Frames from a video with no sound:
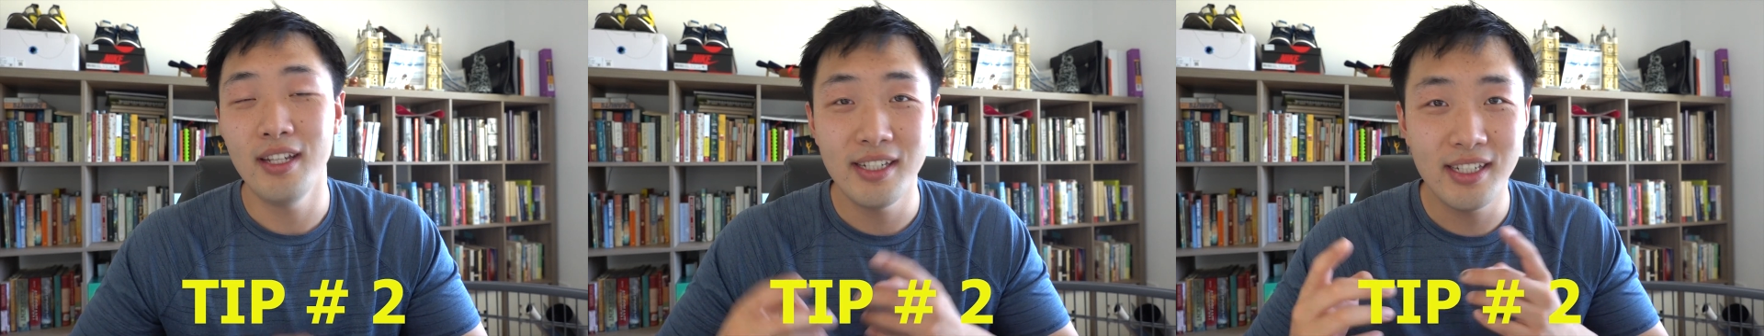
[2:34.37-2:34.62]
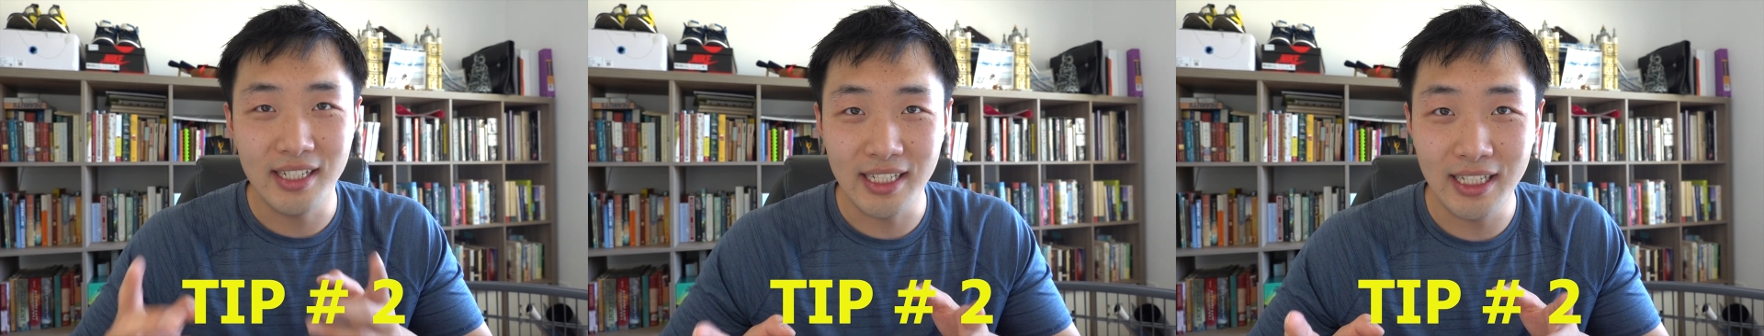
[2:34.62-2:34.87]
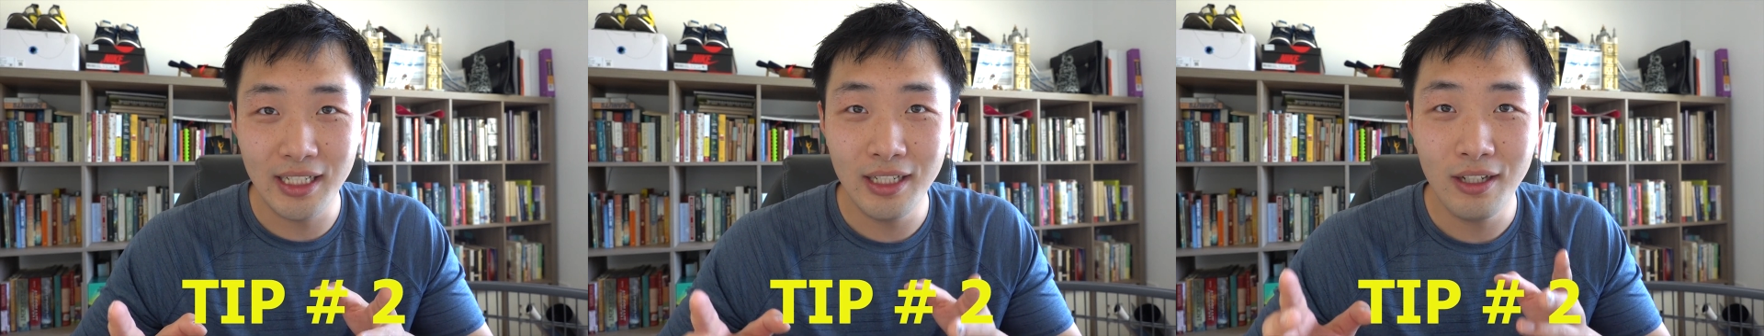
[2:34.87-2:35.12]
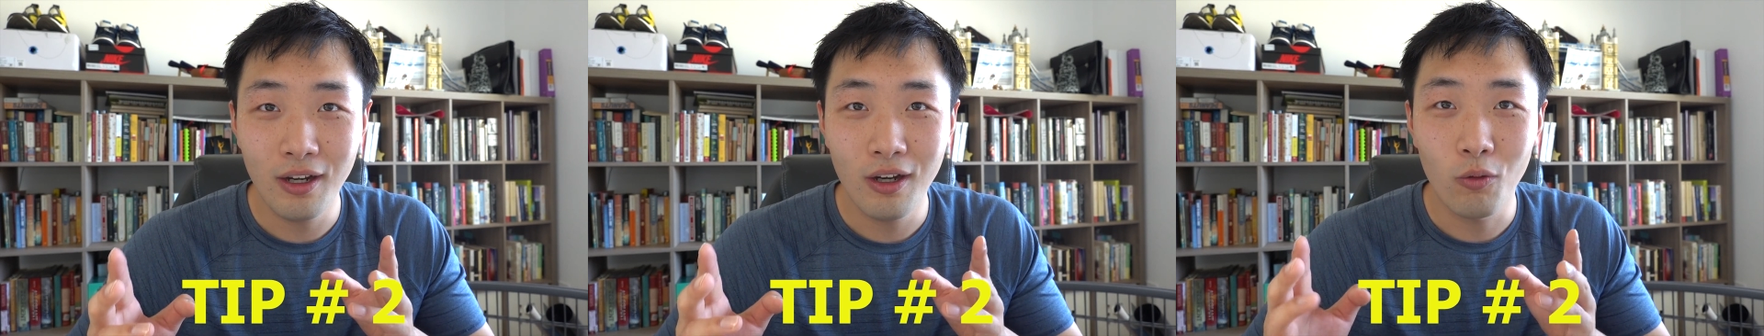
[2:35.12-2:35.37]

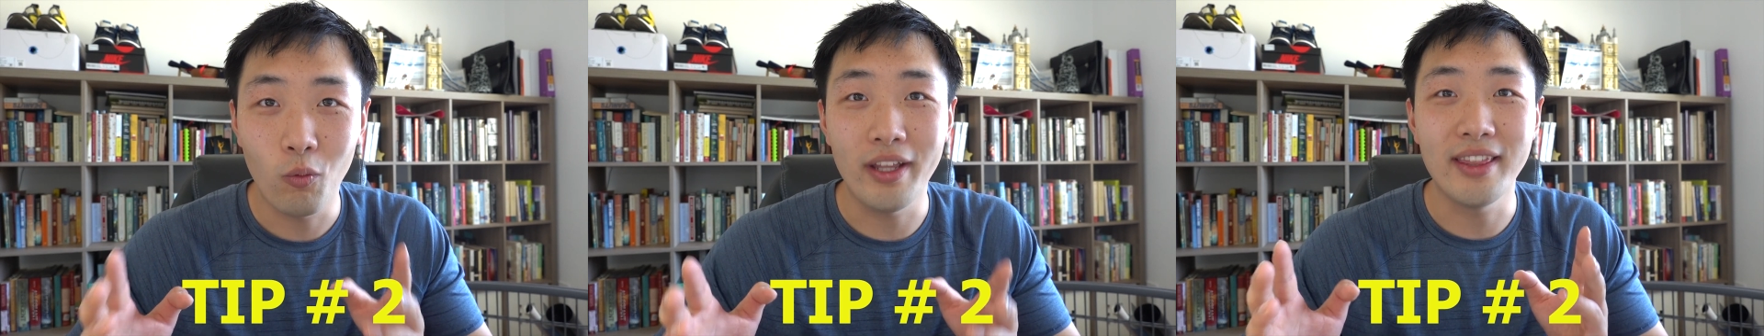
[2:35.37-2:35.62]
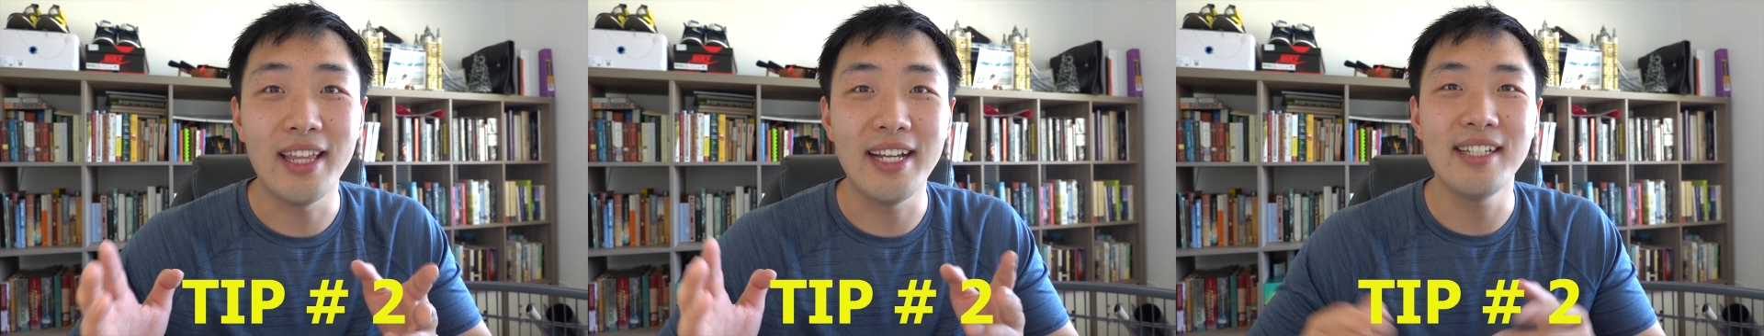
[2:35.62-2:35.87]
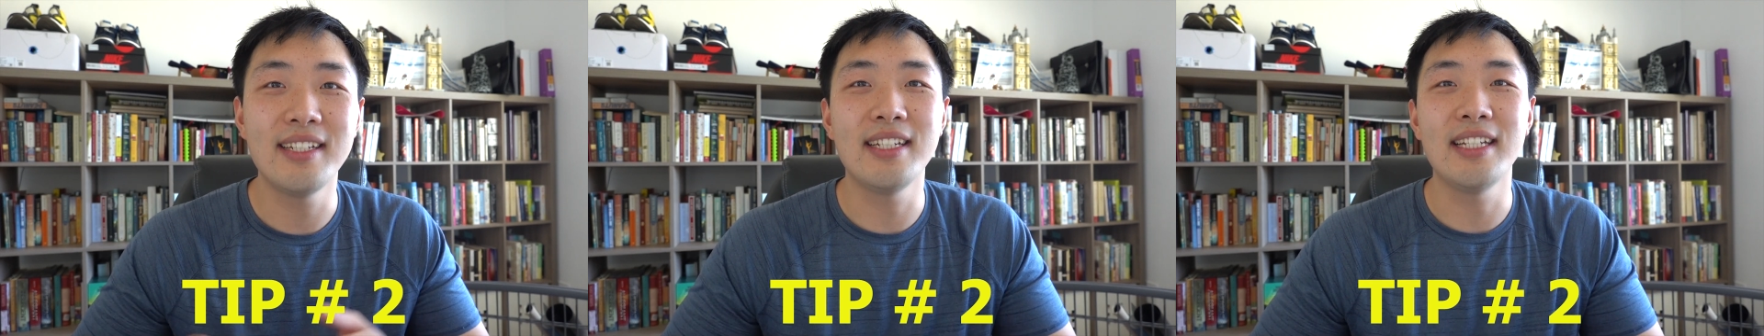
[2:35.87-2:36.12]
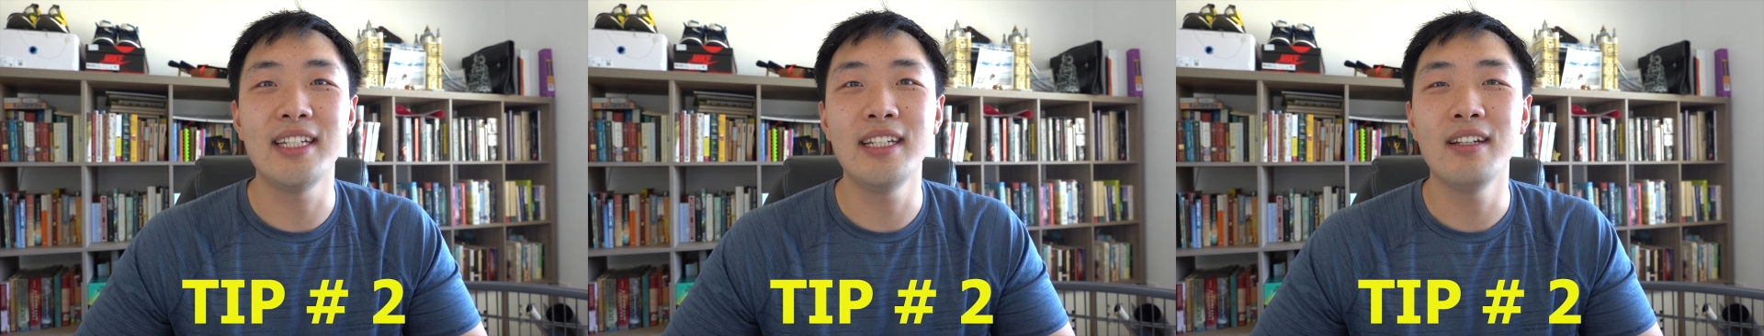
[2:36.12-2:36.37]
See what they
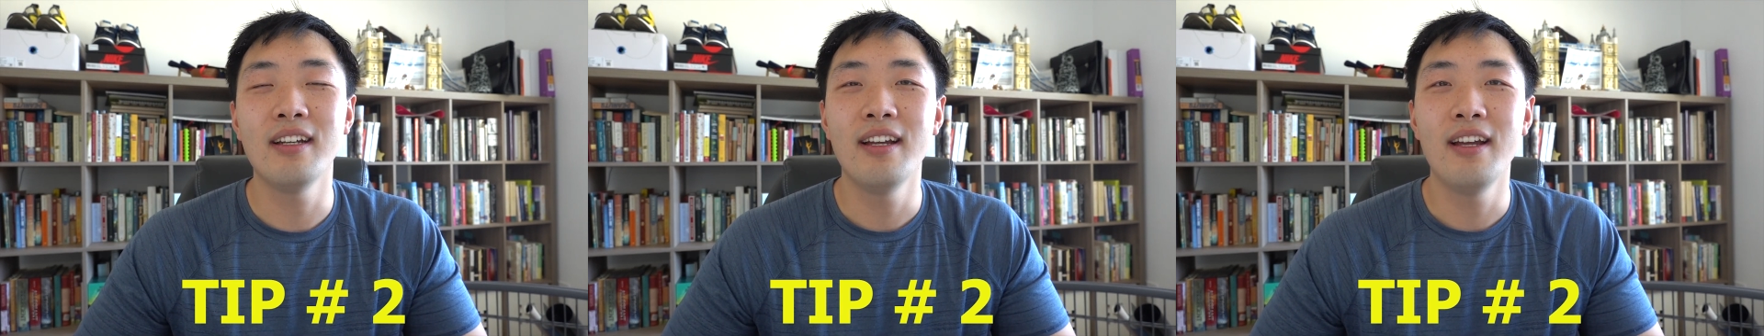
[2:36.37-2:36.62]
see,